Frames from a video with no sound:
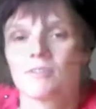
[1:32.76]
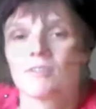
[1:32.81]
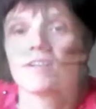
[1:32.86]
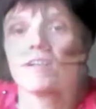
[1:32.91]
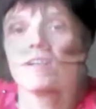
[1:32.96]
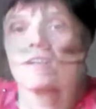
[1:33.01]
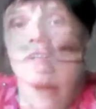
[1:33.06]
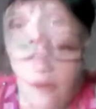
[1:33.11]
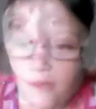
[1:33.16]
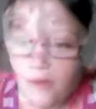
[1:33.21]

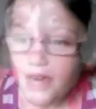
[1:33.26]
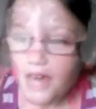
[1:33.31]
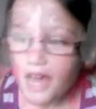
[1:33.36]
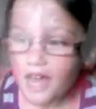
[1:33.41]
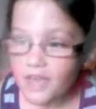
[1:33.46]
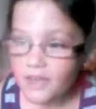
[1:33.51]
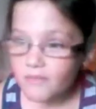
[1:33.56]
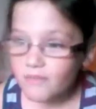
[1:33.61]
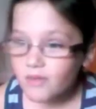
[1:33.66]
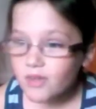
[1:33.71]
Bad
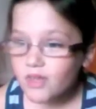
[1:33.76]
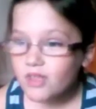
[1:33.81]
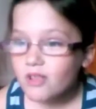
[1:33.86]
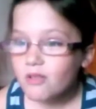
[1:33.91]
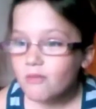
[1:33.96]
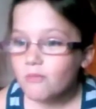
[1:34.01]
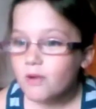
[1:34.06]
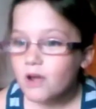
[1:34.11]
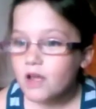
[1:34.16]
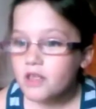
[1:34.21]
behaviour
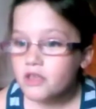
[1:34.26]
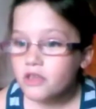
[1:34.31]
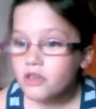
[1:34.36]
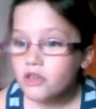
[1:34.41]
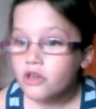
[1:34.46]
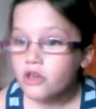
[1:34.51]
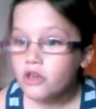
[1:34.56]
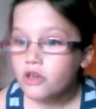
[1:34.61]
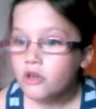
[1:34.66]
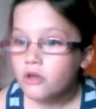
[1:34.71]
is when
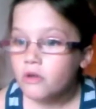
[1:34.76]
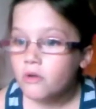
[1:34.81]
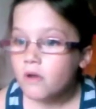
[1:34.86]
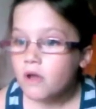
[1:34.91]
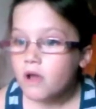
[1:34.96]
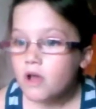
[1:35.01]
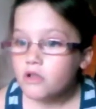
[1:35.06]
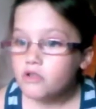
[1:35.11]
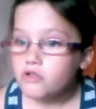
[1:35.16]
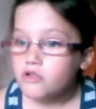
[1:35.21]
you
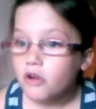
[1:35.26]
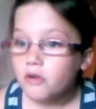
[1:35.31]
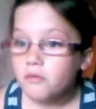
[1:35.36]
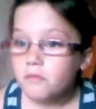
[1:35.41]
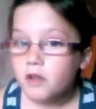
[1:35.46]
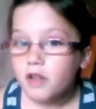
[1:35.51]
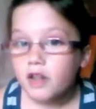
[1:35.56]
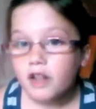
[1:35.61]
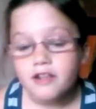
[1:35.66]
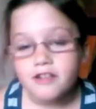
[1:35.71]

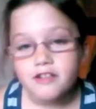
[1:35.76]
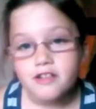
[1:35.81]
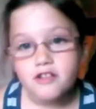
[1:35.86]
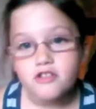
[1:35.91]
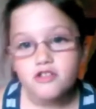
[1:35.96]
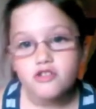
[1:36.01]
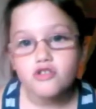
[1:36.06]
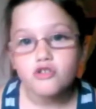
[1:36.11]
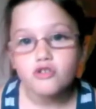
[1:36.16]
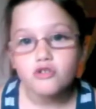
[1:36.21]
don't
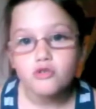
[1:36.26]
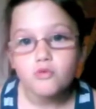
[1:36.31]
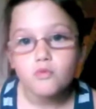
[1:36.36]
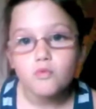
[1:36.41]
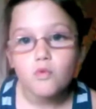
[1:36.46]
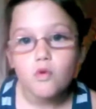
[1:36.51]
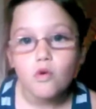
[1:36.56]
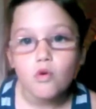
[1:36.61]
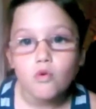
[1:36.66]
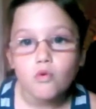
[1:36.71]
listen to the
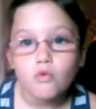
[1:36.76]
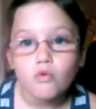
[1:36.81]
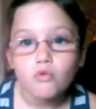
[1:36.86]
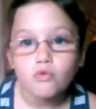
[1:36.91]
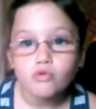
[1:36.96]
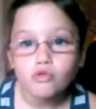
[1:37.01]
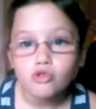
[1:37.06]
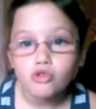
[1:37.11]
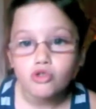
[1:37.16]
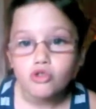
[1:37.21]

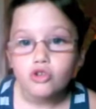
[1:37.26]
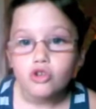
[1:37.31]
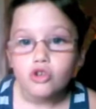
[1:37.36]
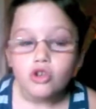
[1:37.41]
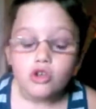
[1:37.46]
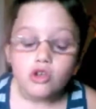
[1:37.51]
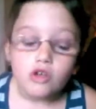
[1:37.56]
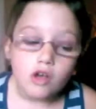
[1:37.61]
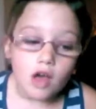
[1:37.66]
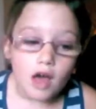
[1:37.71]
rules
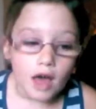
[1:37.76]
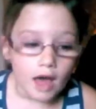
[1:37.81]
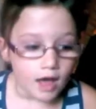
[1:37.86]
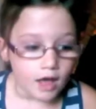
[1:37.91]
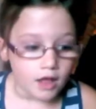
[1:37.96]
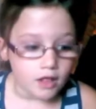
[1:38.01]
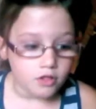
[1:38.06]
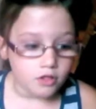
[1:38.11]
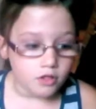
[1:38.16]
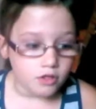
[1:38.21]

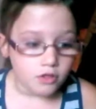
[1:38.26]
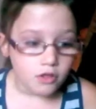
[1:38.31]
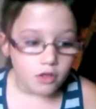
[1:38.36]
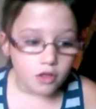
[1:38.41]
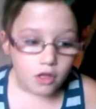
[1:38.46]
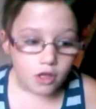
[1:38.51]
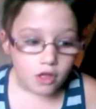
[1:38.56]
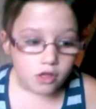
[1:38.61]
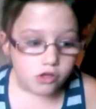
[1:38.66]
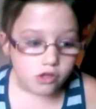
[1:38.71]
and
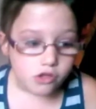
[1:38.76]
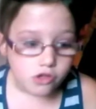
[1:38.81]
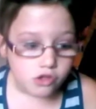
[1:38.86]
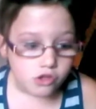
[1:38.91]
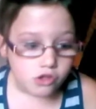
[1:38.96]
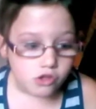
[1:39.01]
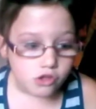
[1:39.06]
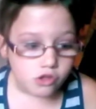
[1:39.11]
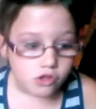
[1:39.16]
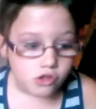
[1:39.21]

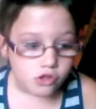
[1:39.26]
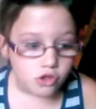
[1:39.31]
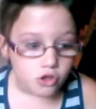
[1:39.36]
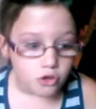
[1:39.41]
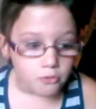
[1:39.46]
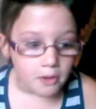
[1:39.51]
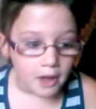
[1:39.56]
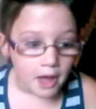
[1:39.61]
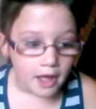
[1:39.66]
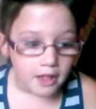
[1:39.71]
you
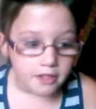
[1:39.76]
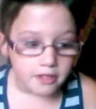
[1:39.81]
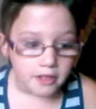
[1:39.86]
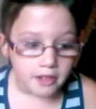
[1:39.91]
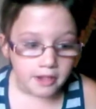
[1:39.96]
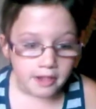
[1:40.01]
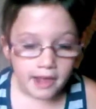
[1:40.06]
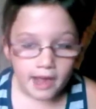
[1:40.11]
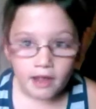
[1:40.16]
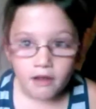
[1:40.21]
get
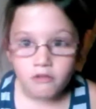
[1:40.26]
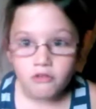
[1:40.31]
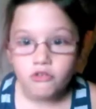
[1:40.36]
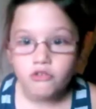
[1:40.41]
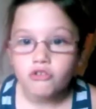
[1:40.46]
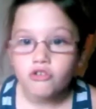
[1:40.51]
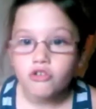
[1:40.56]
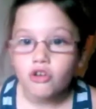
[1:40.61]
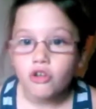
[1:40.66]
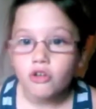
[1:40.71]

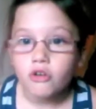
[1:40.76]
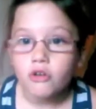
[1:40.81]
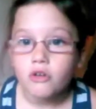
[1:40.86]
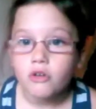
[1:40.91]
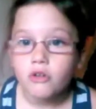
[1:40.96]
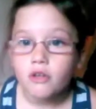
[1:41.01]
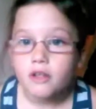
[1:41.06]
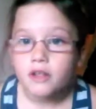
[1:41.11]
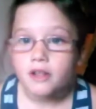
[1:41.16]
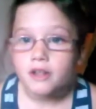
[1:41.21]
detention
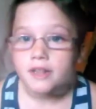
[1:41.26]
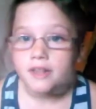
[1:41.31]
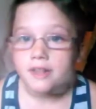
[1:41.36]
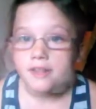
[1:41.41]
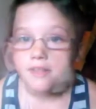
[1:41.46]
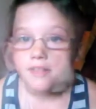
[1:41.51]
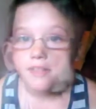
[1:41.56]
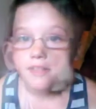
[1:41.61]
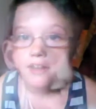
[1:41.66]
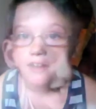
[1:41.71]
and
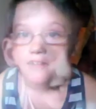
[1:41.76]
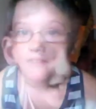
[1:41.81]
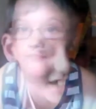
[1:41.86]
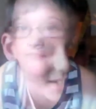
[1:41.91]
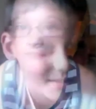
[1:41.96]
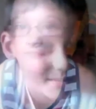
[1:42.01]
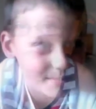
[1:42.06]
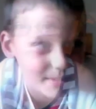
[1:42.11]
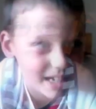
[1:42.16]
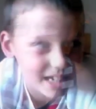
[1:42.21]

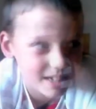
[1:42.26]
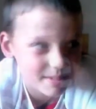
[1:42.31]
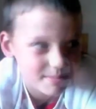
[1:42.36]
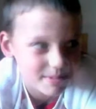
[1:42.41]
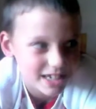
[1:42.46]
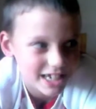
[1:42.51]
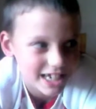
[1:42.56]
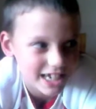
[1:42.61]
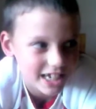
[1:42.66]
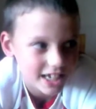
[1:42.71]
stuff. Bad
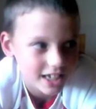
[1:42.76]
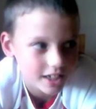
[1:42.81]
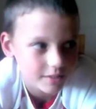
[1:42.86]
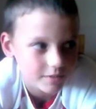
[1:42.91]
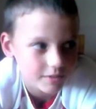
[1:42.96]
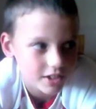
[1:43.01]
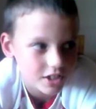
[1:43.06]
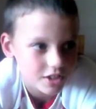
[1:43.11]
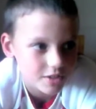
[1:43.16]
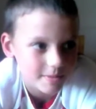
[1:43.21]

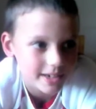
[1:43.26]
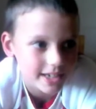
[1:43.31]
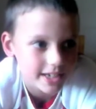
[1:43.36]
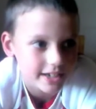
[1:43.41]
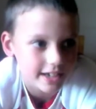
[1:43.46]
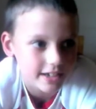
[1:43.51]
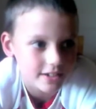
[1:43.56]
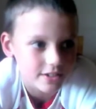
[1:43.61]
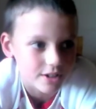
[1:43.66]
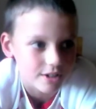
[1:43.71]
behaviour is when you
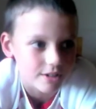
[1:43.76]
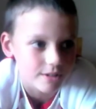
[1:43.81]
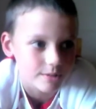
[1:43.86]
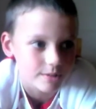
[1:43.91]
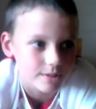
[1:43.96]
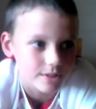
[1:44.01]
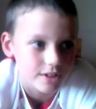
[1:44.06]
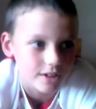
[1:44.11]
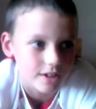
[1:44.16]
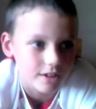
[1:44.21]
get told
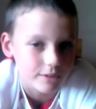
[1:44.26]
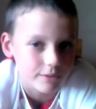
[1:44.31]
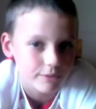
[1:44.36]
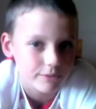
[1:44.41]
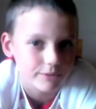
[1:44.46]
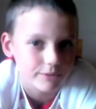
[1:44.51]
off.